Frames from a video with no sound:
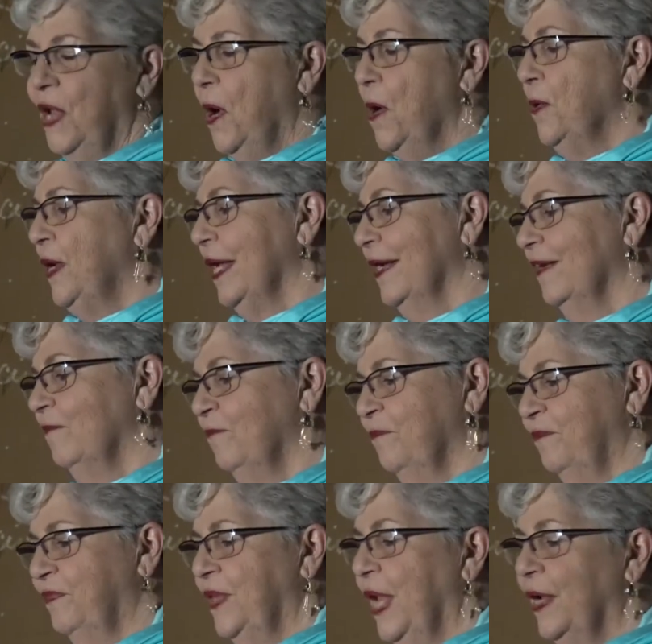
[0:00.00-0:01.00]
Okay.
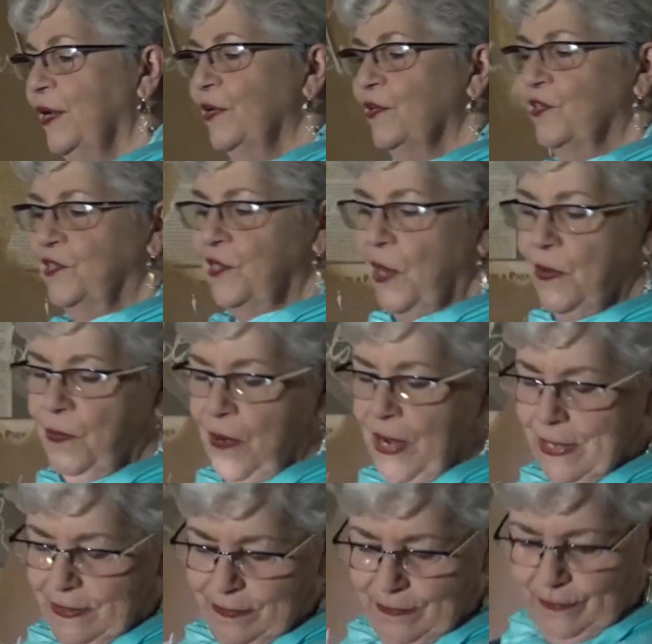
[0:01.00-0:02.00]
So
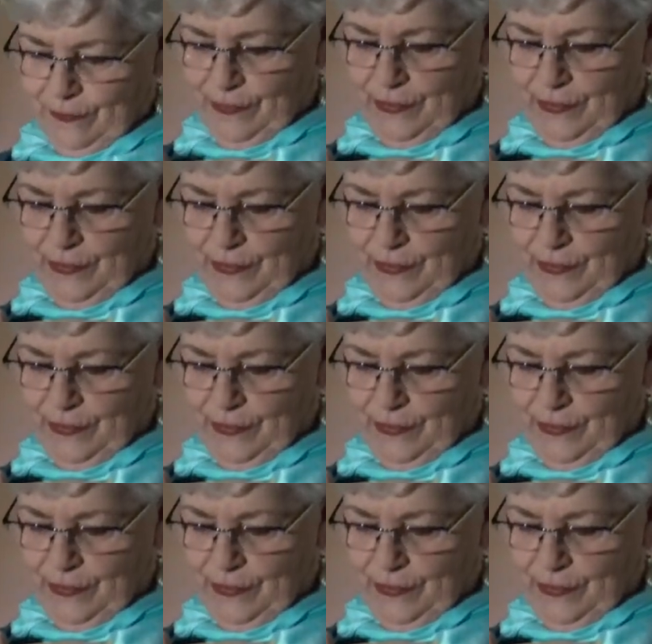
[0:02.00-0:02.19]
uh,